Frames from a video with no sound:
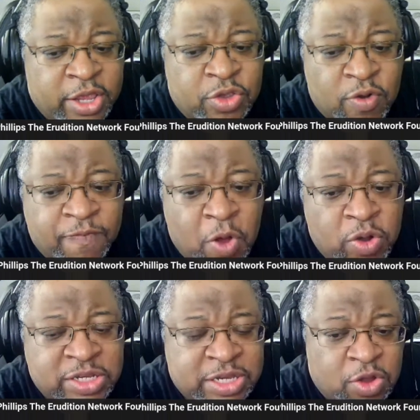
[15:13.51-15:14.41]
you're
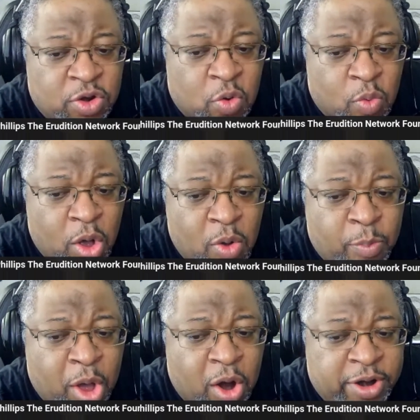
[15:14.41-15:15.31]
focusing on the wrong
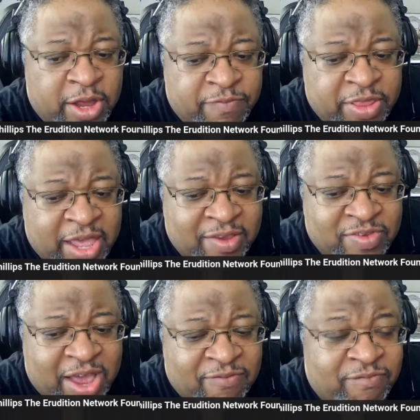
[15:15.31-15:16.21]
part of it that
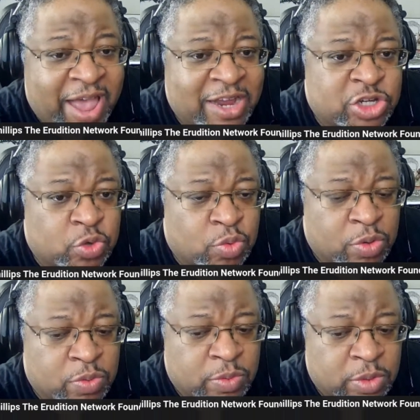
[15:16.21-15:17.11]
is not factual